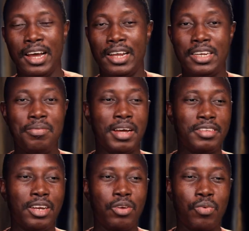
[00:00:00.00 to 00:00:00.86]
And if
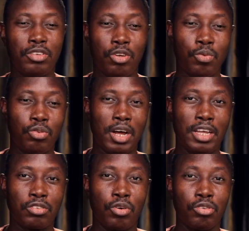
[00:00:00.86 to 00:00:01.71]
there's any question you want to
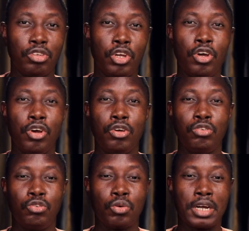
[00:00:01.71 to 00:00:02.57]
ask us,
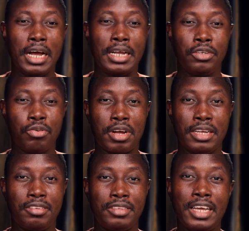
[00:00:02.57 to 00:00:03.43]
you
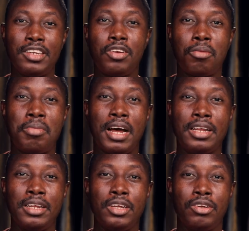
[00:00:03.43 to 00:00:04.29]
can send the
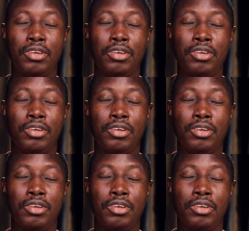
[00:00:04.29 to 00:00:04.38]
number.